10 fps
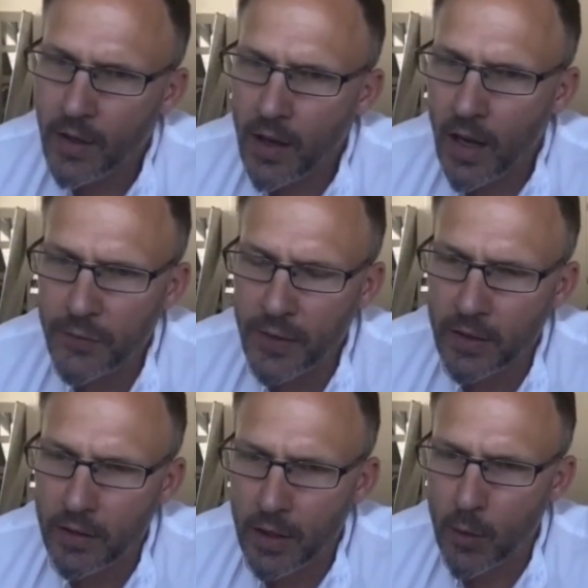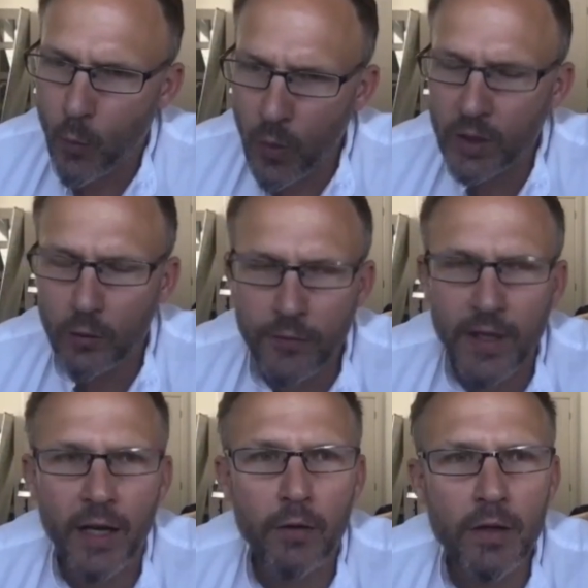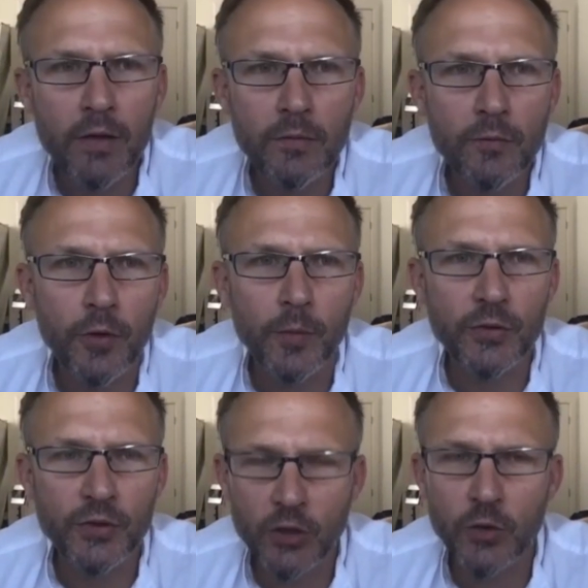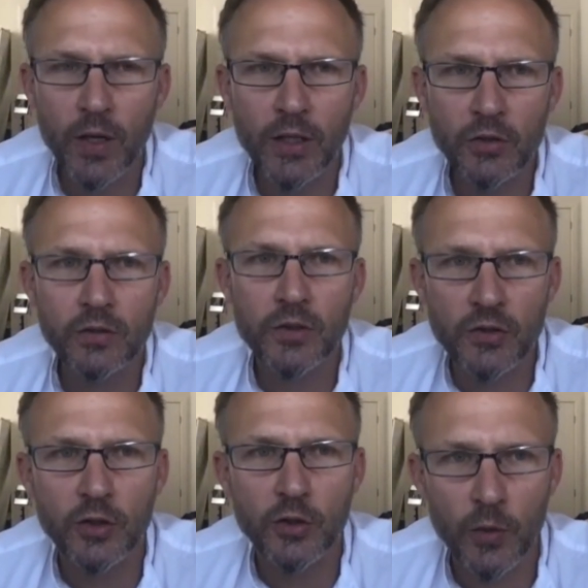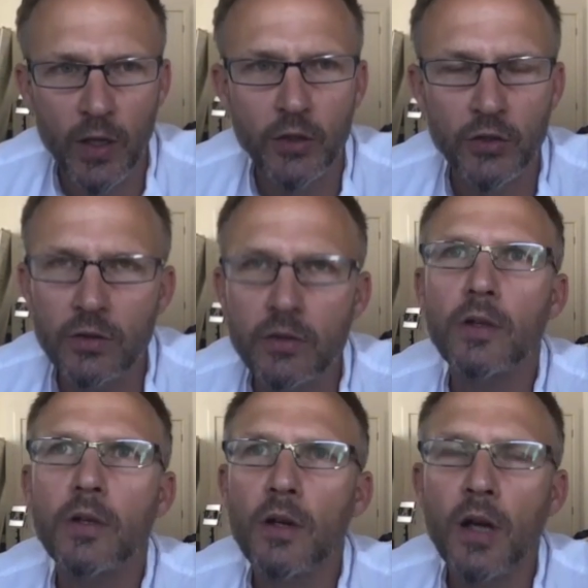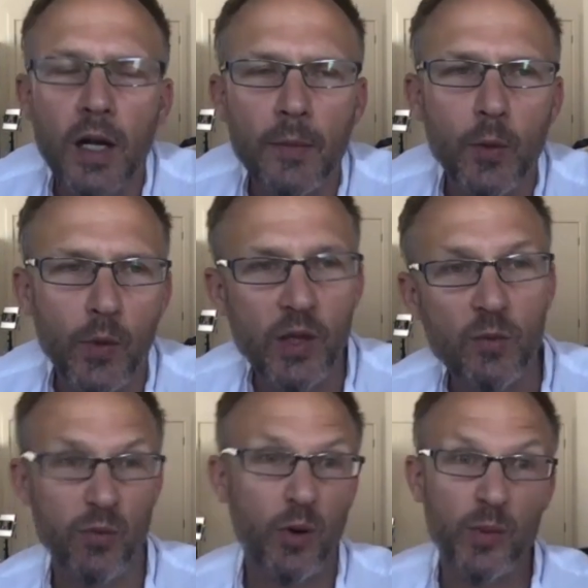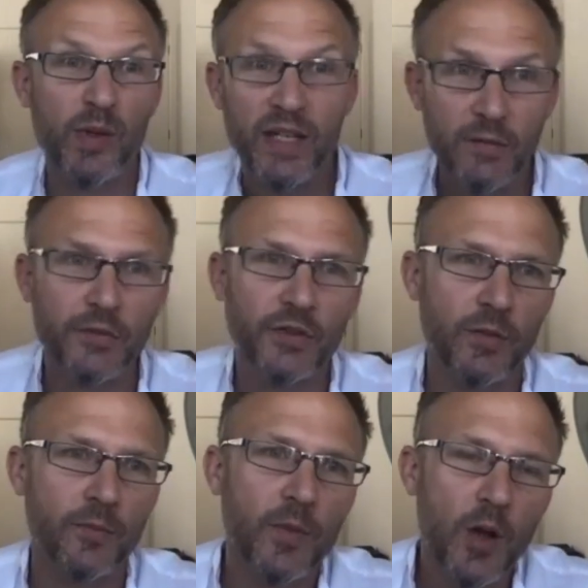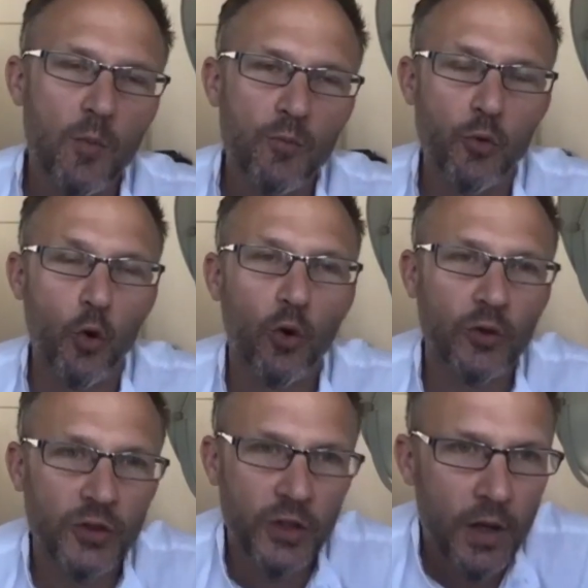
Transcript: I think it will vary from situation to situation, but we can probably give some broad